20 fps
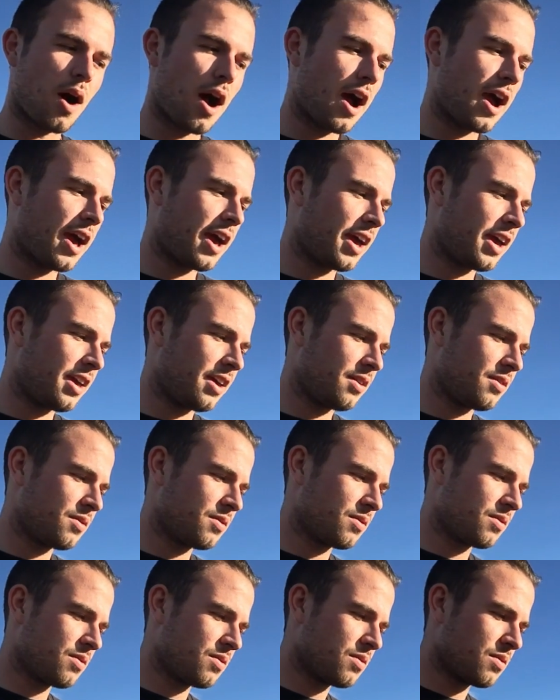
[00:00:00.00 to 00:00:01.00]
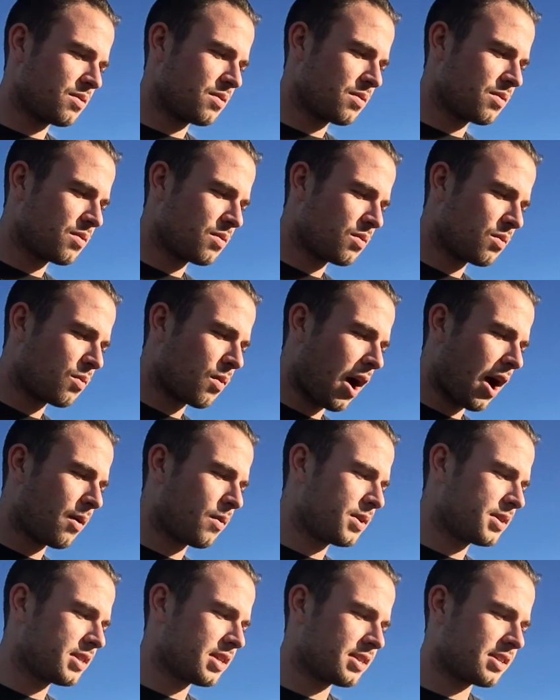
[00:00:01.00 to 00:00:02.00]
Why
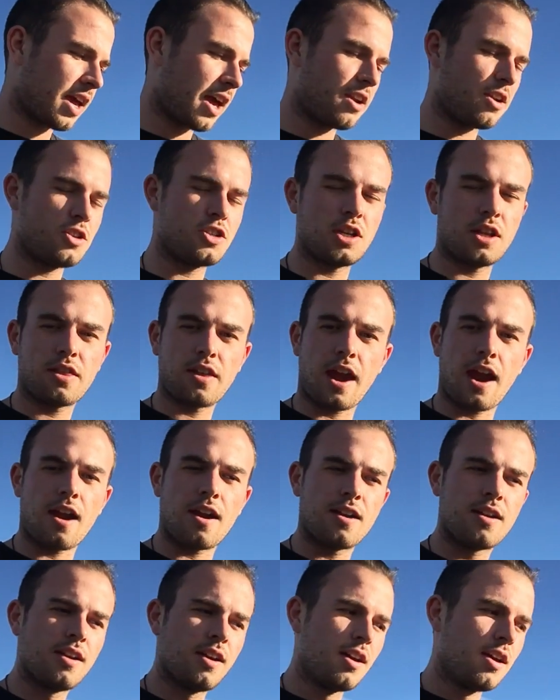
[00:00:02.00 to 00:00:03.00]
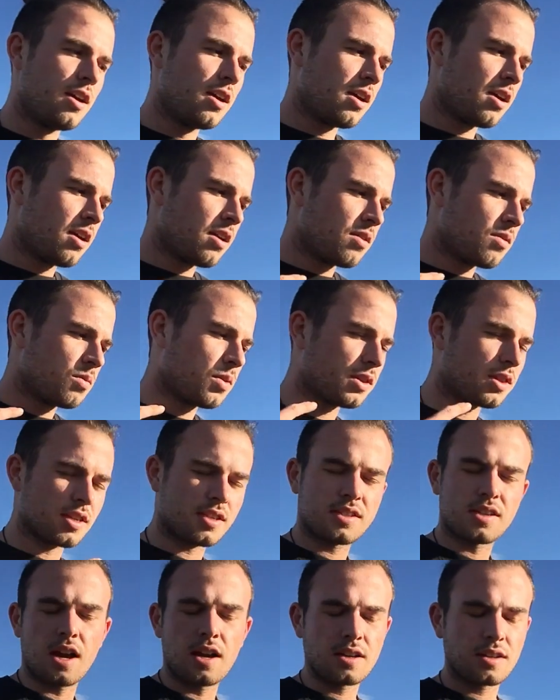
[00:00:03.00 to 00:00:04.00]
was this energy there? With
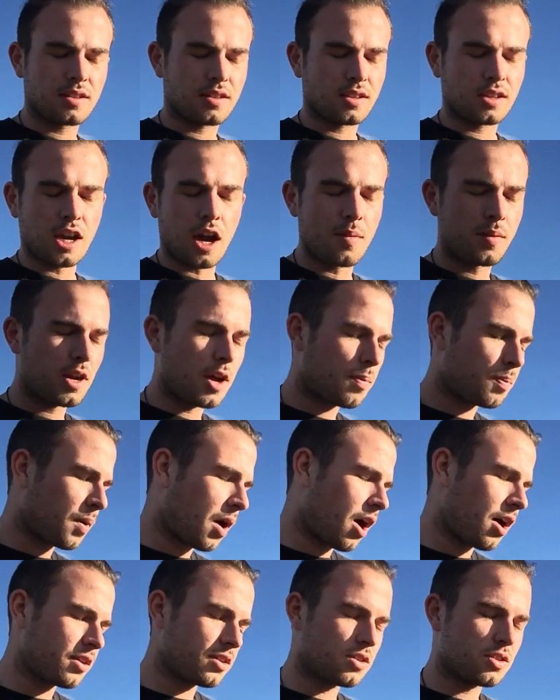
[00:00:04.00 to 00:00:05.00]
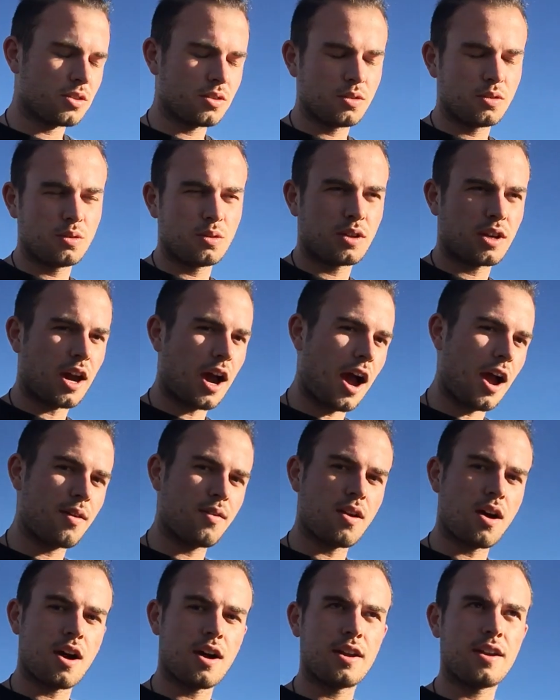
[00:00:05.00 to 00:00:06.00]
the sun coming up onto
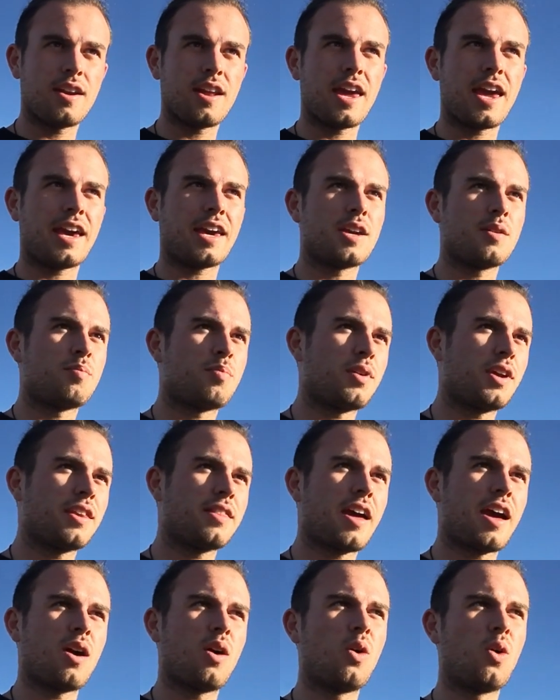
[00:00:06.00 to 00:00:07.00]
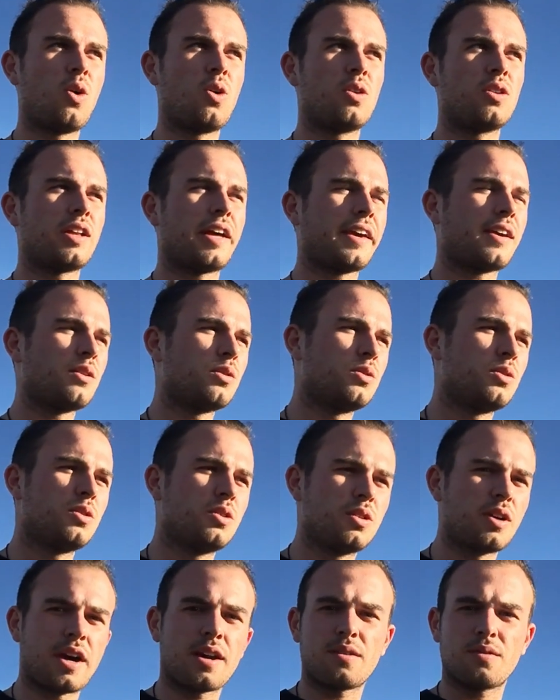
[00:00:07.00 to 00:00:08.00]
Chiron, it could bring that whole like,
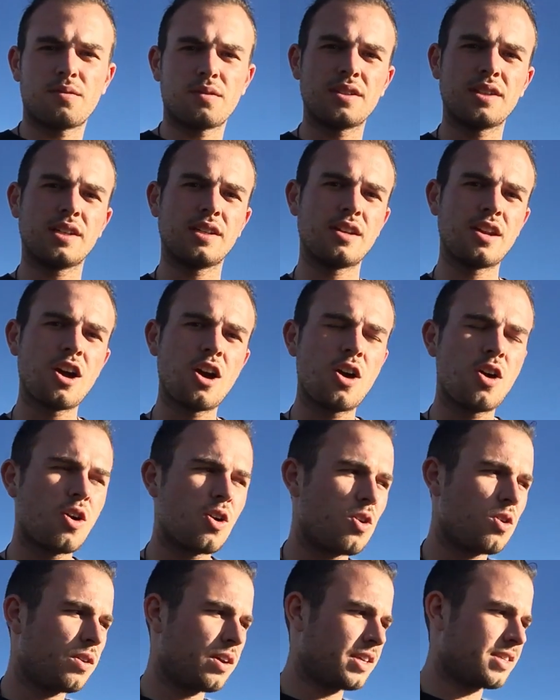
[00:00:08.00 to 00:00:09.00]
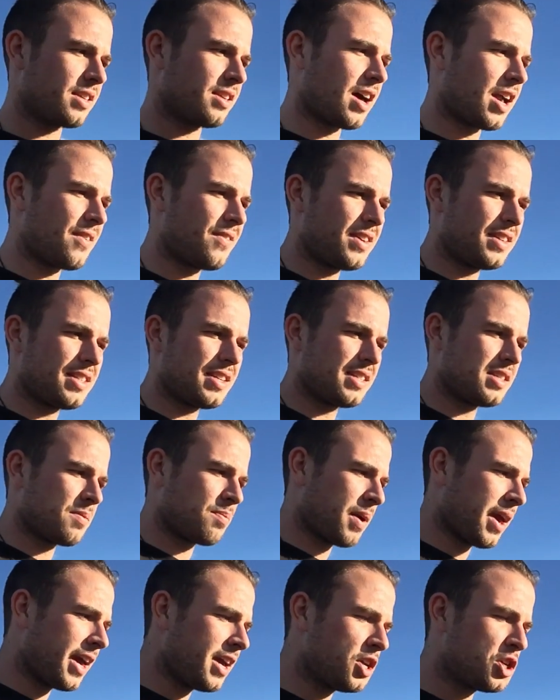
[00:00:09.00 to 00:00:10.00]
ooh, I don't really know. It's a lot of
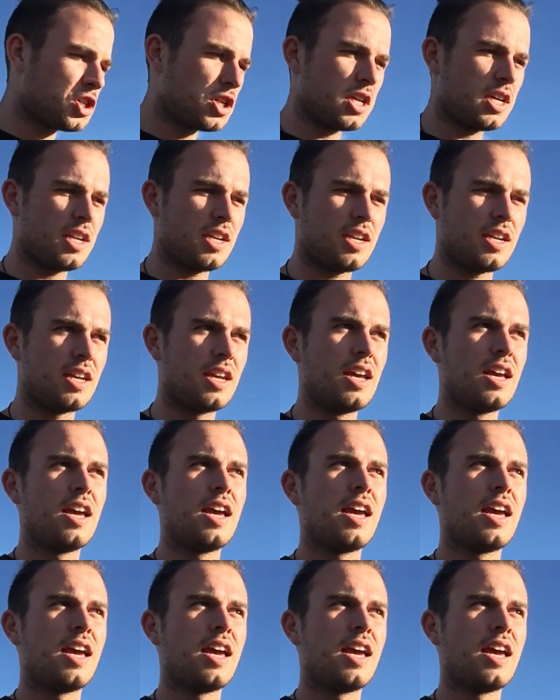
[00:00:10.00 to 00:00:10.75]
anticipation.